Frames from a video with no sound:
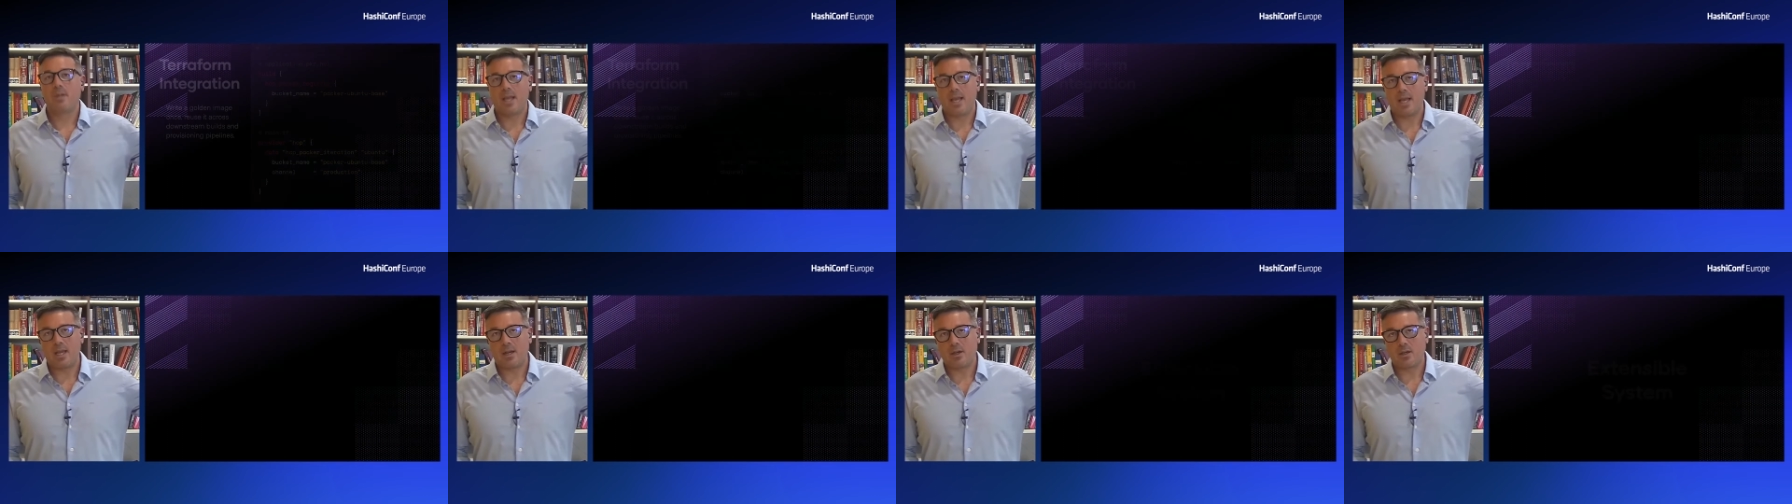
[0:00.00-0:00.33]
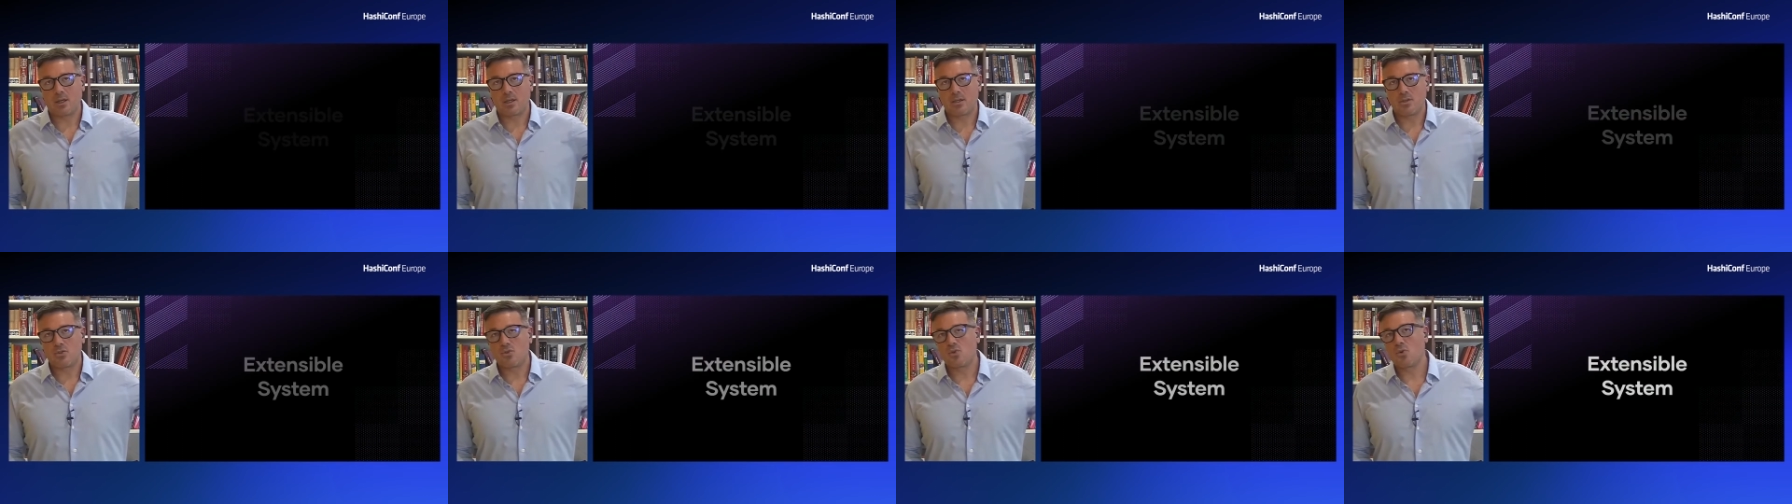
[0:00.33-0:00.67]

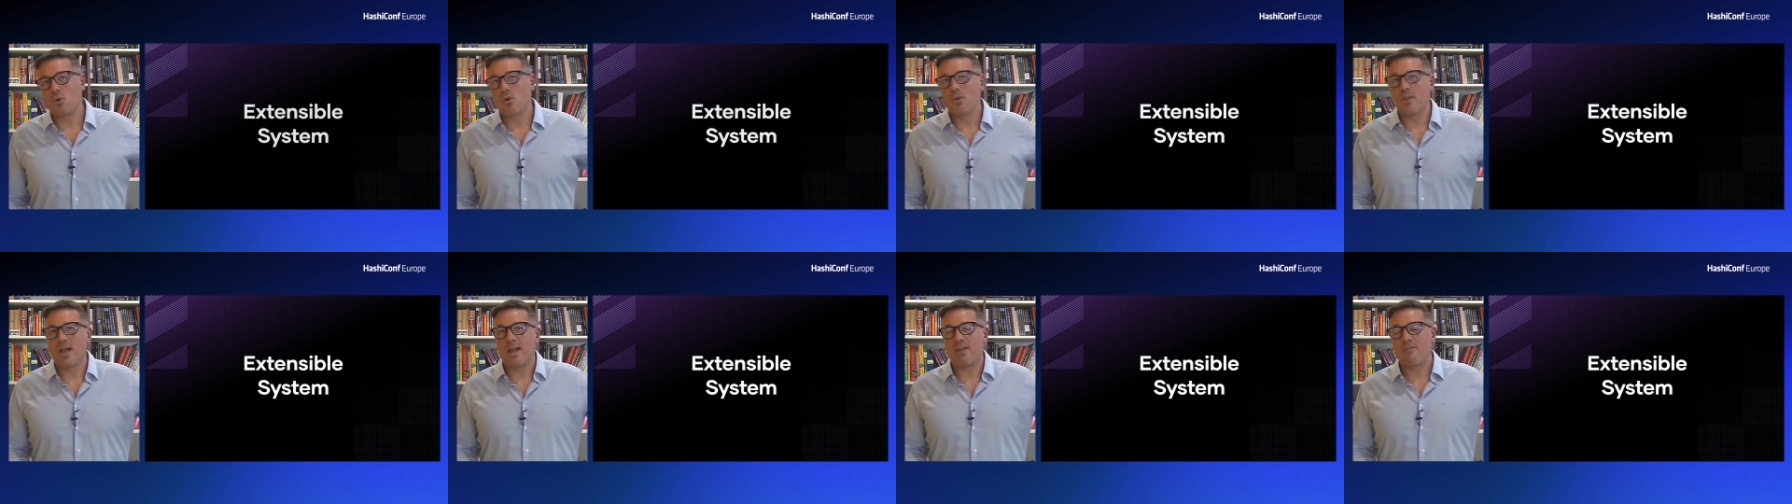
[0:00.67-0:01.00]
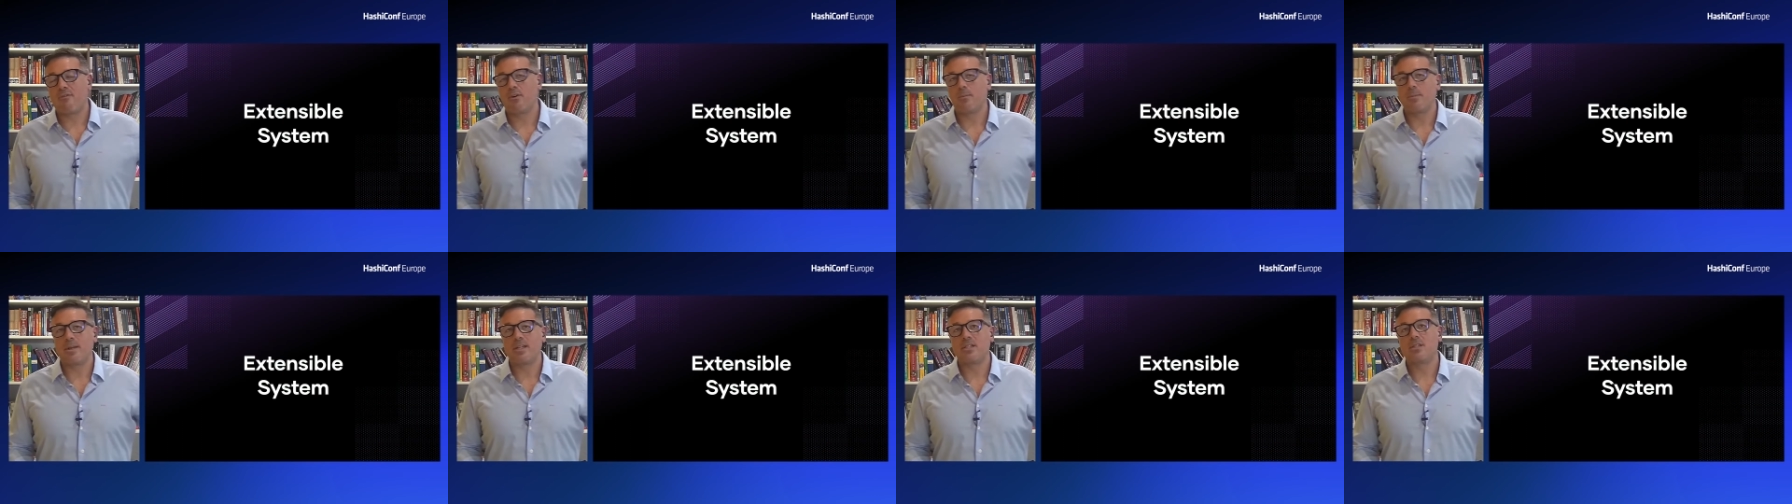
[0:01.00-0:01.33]
and control
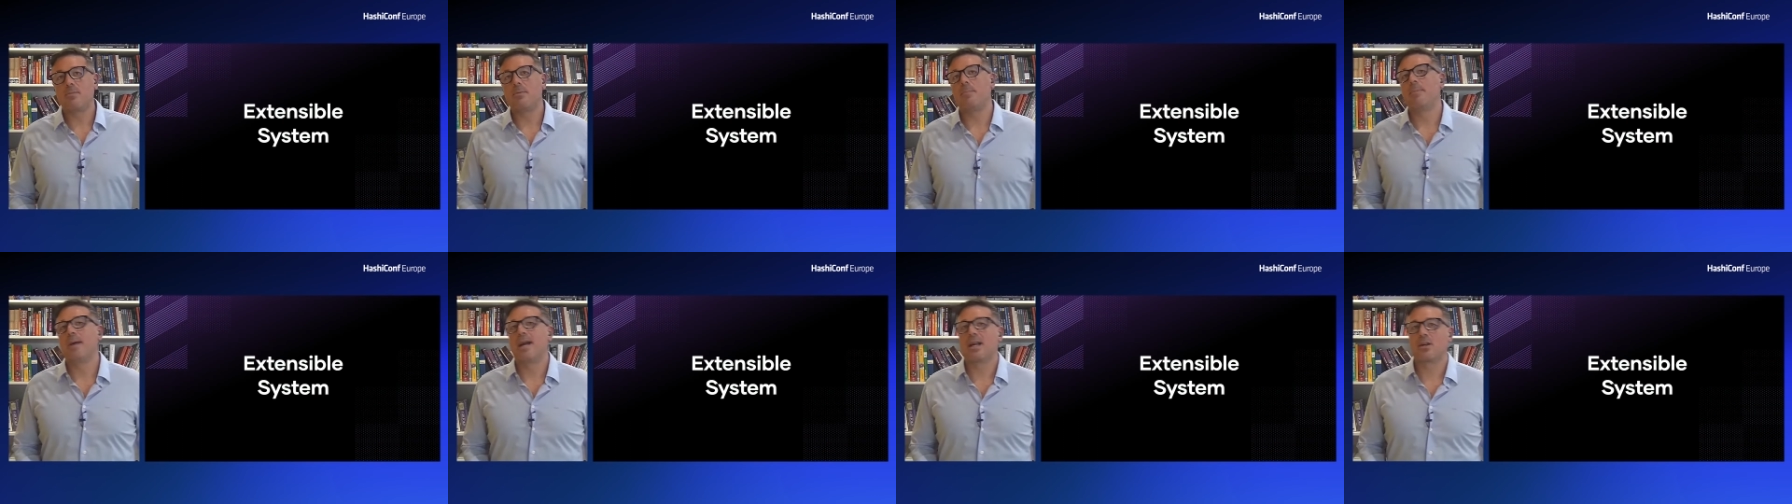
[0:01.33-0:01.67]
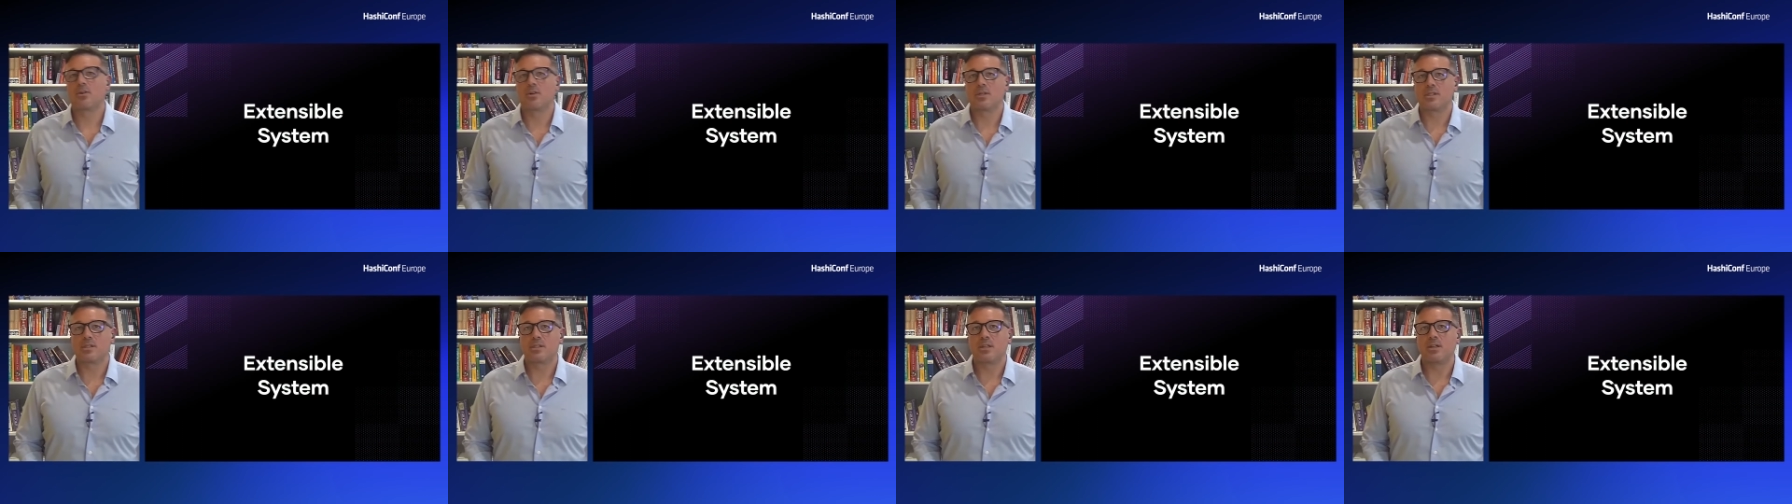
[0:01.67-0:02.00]
that from HCP
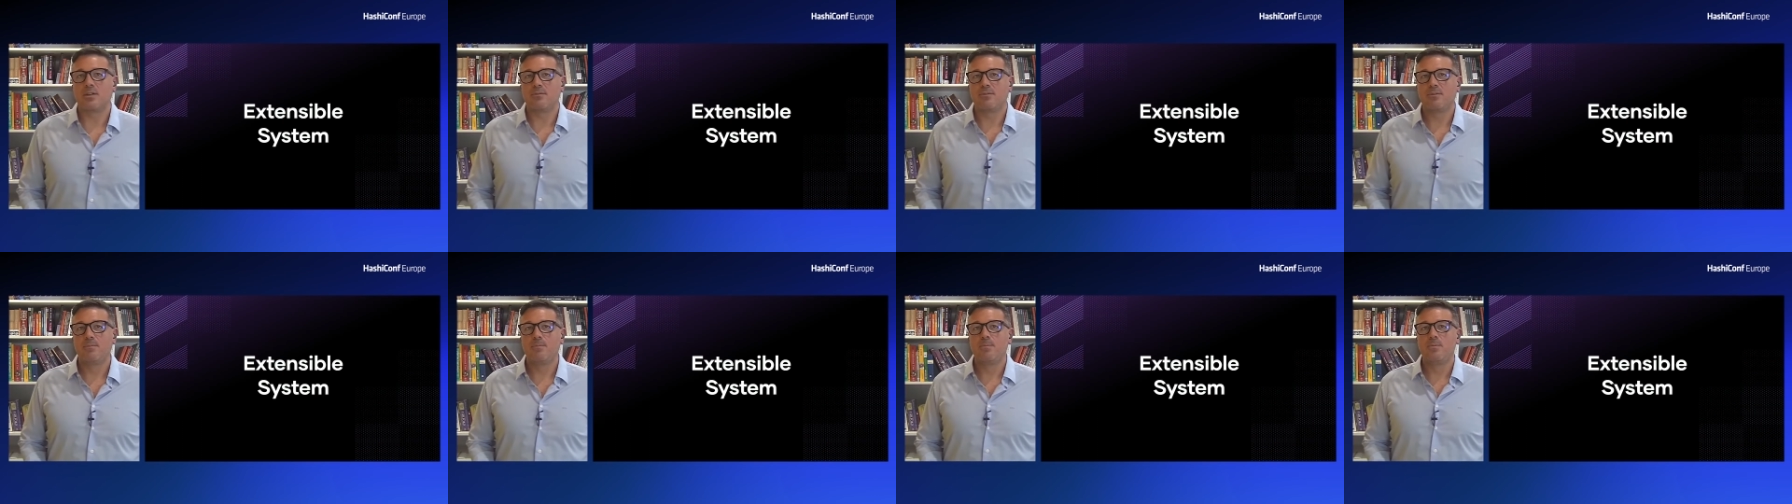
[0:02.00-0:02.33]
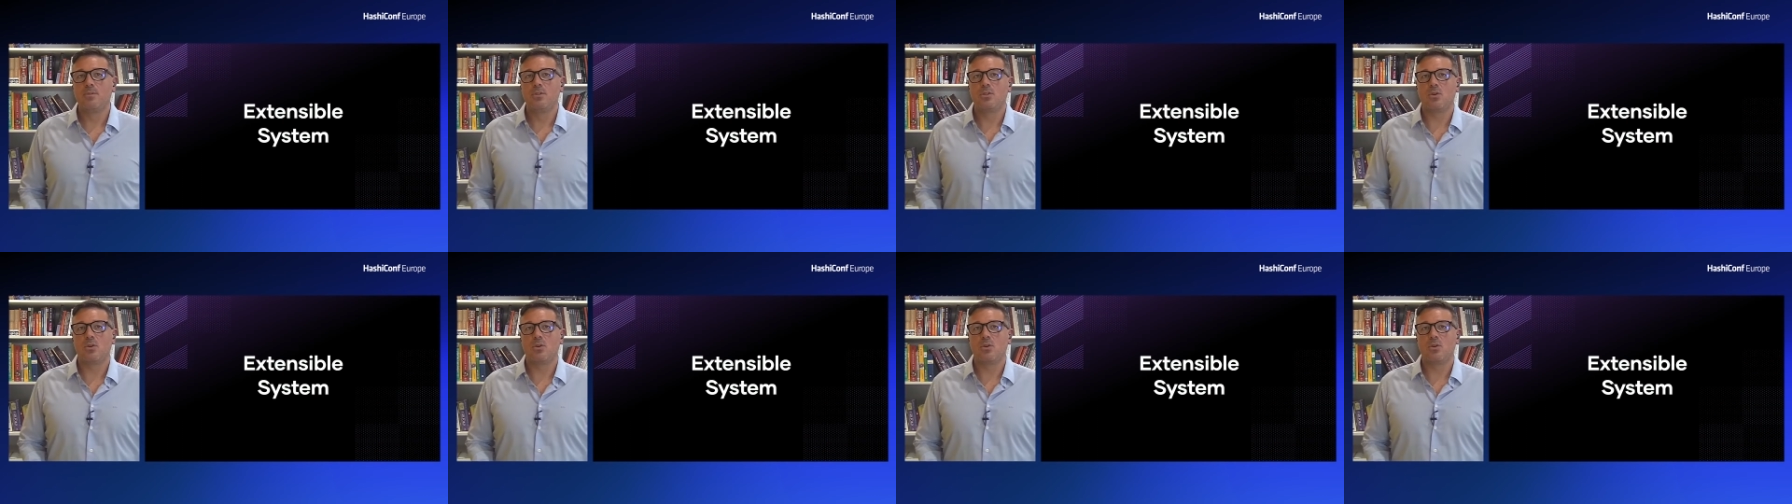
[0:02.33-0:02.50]
Packer itself.